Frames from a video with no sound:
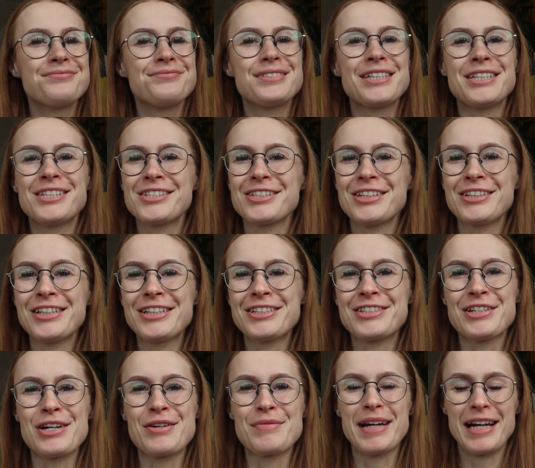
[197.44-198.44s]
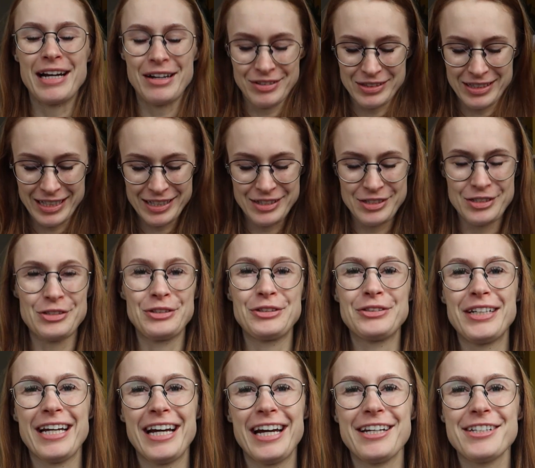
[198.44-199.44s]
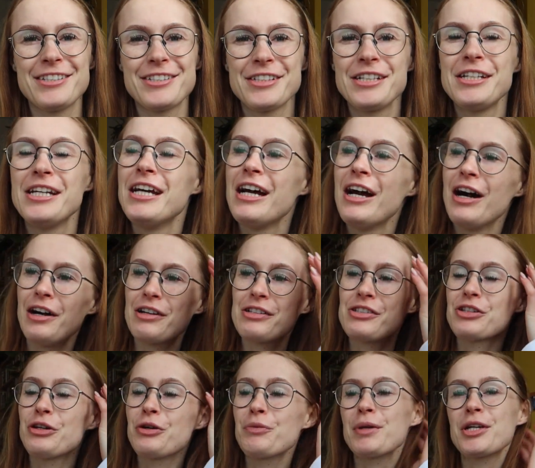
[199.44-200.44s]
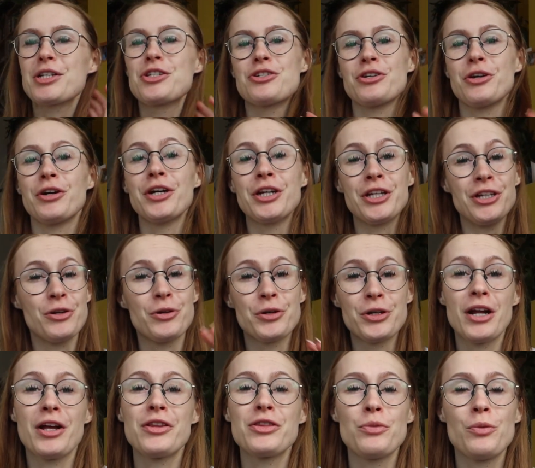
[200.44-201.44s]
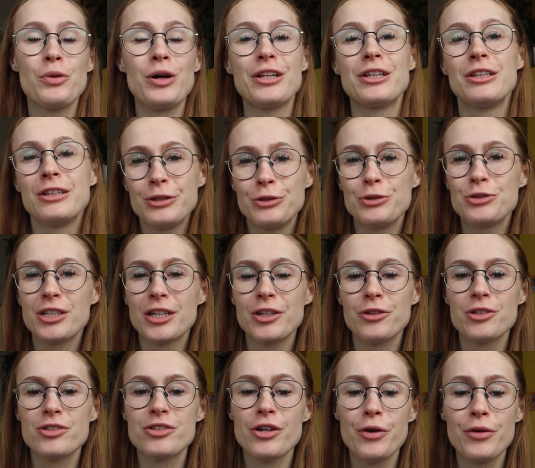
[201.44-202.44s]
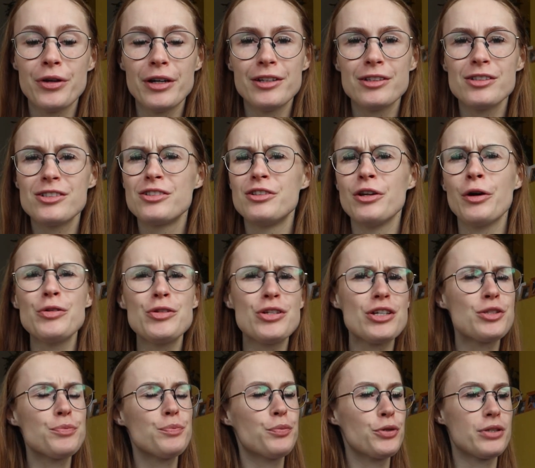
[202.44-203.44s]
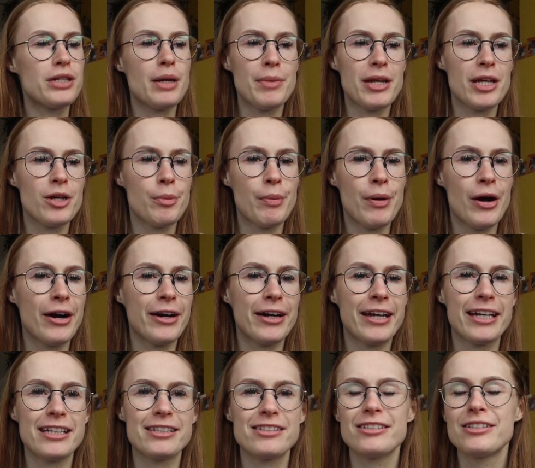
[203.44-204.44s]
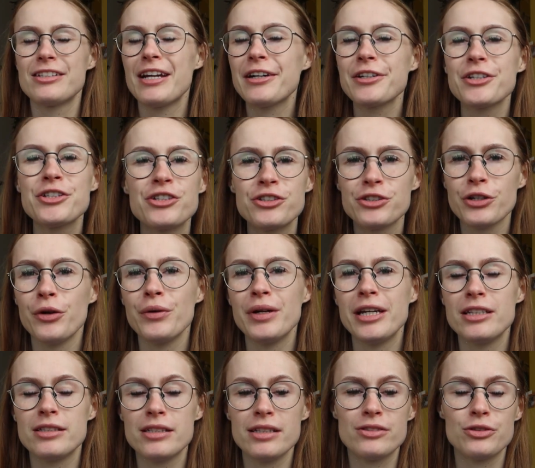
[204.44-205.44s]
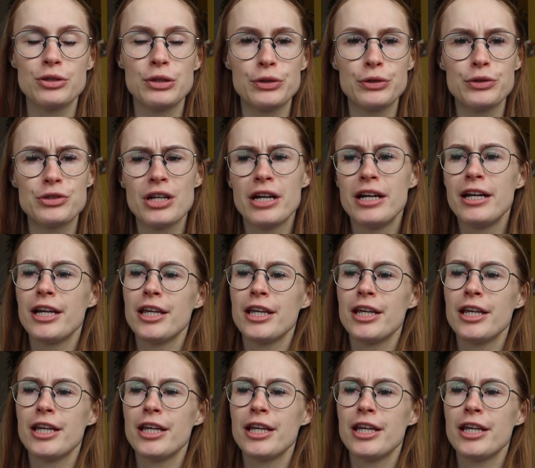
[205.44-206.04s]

The sun is coming out. That's so nice. Also, make sure you're not the one losing your tokens. Don't just put them in your pockets. They're so easy to lose.